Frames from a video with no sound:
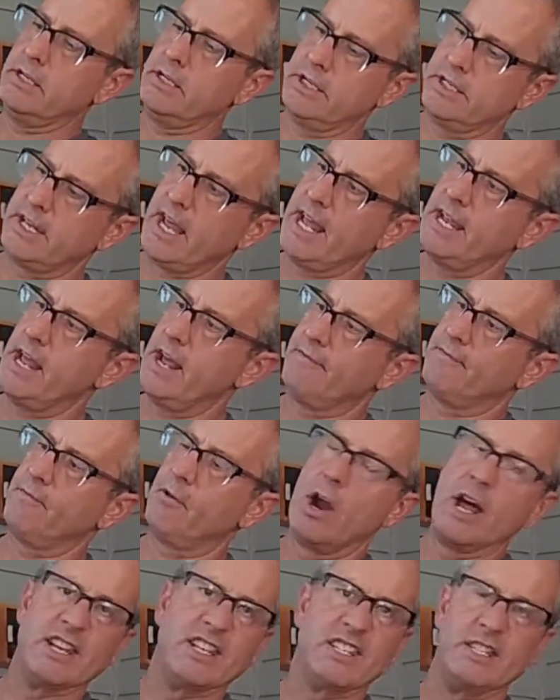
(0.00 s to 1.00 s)
you just had that
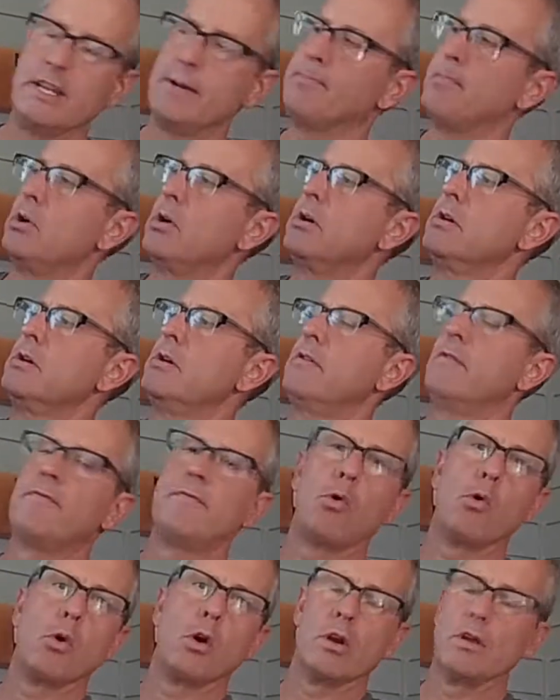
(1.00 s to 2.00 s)
front zipper
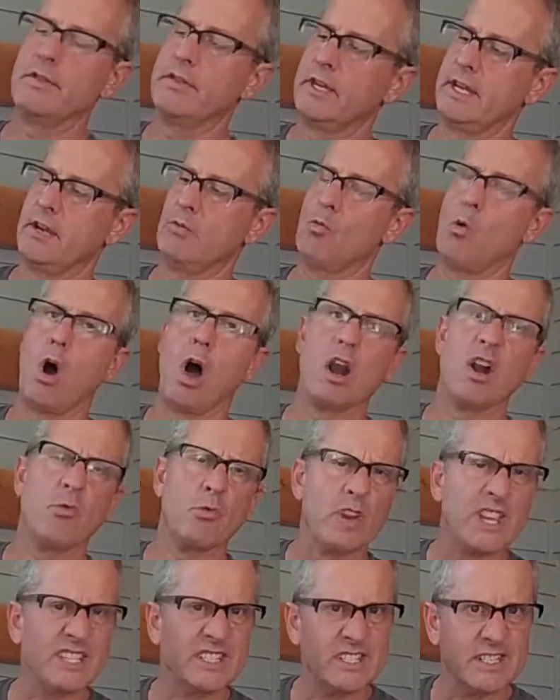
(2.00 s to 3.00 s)
for the water
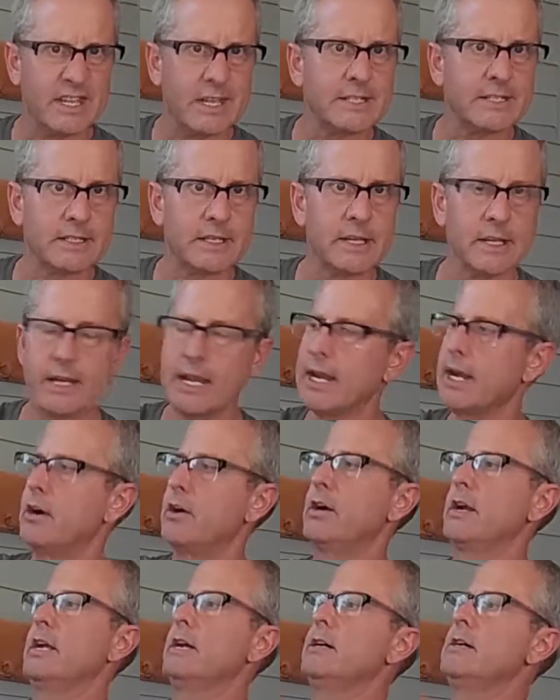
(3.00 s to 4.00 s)
resistant
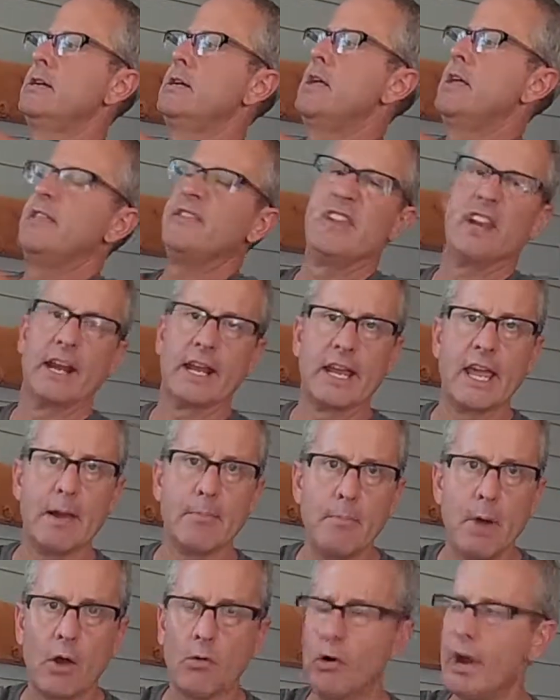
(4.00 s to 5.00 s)
area that I
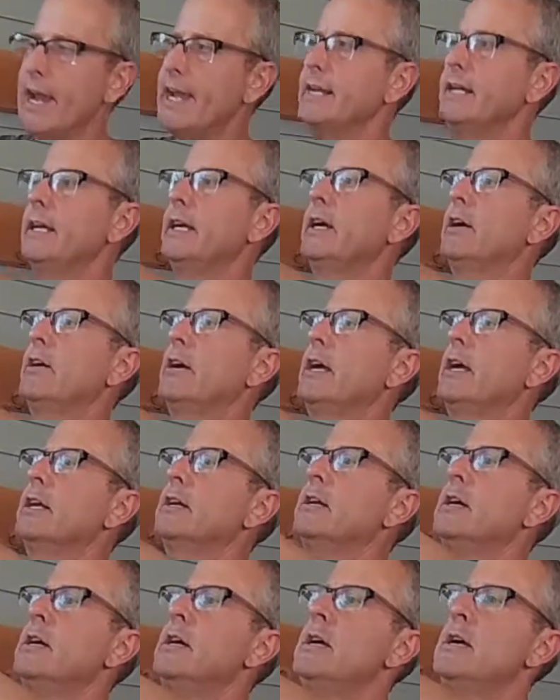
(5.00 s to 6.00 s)
kept my rain gear
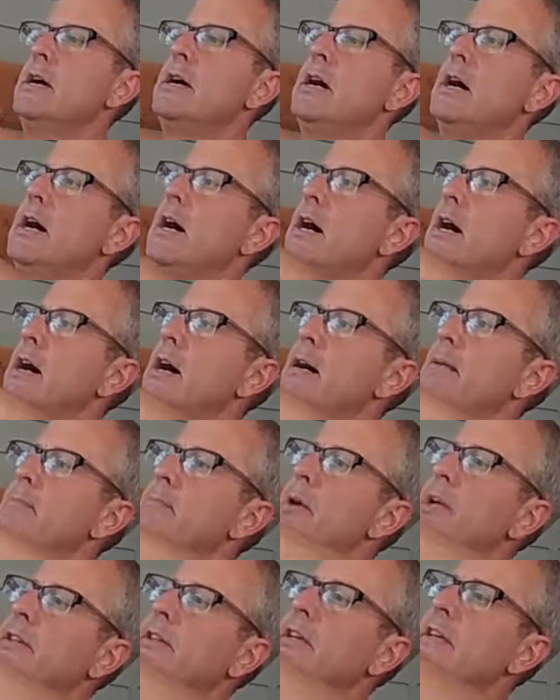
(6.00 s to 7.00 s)
in.
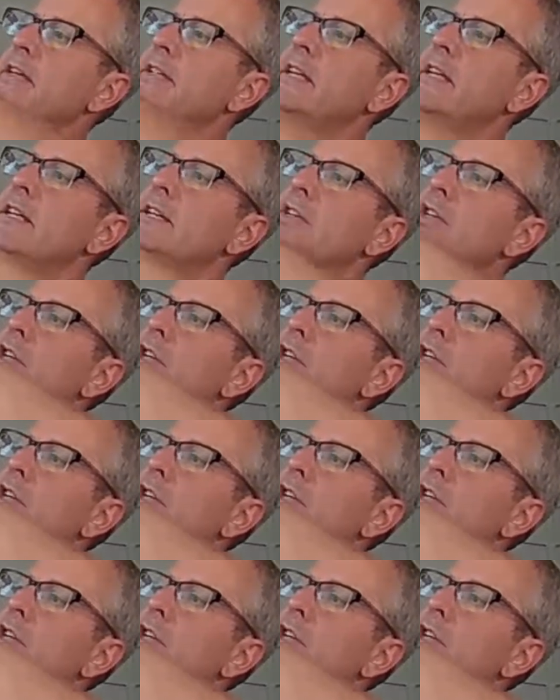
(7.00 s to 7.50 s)
But this is